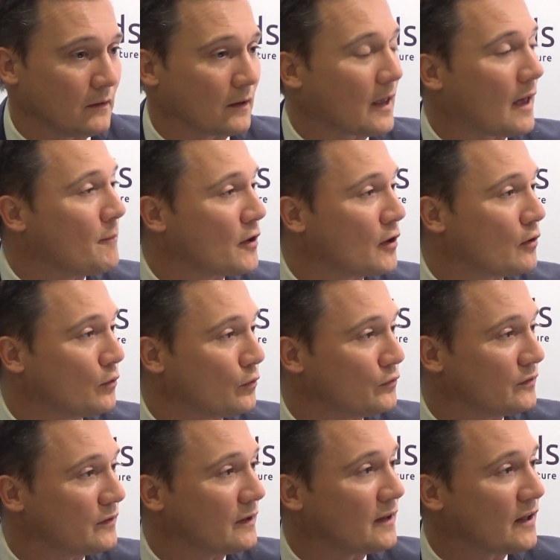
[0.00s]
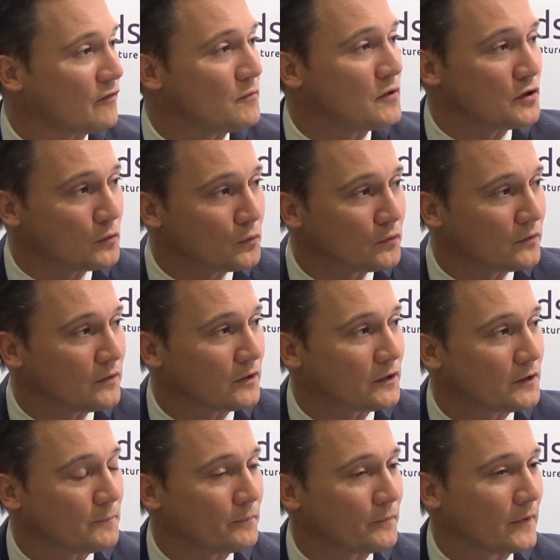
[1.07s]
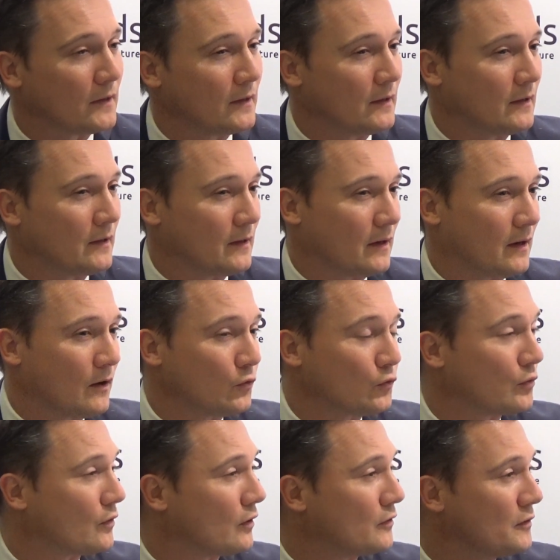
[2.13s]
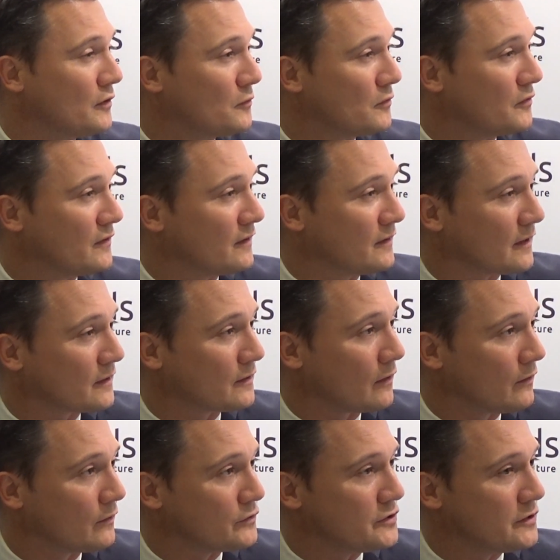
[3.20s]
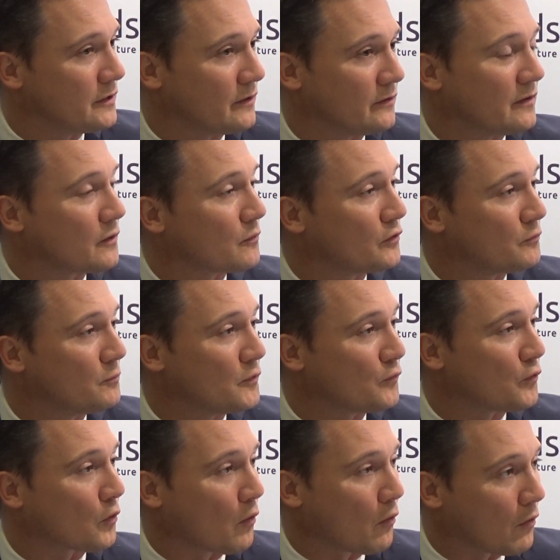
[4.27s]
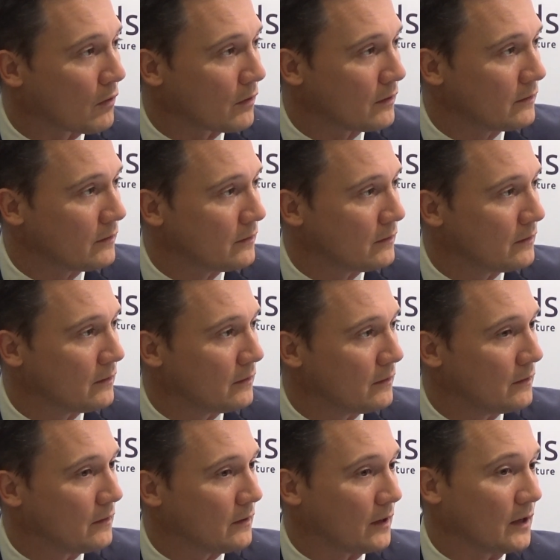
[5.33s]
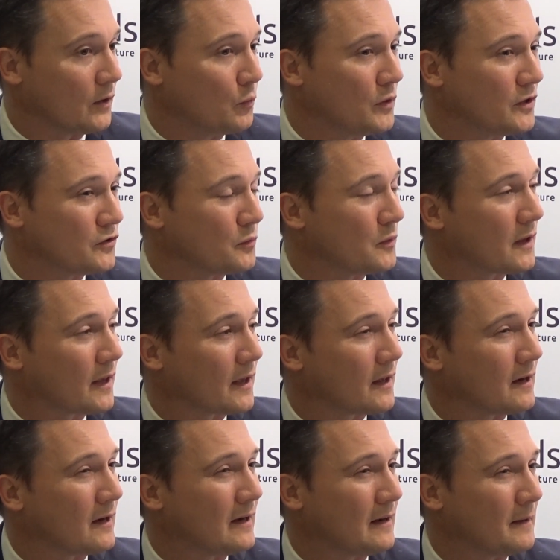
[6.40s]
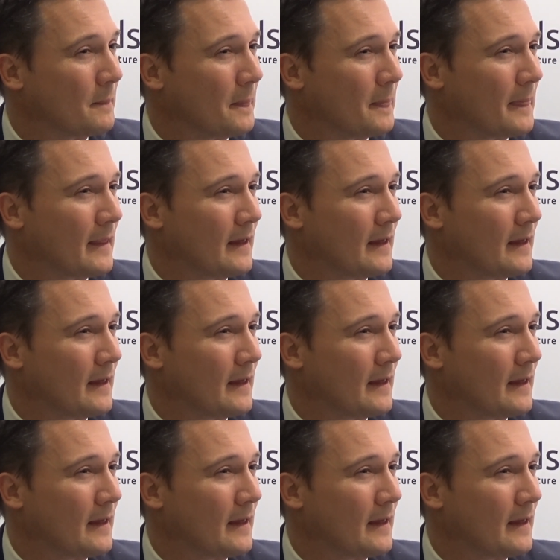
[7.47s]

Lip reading: chemicals that have been used there. Mm-hmm. Also, another interesting technology is encrustment for corn, in which we can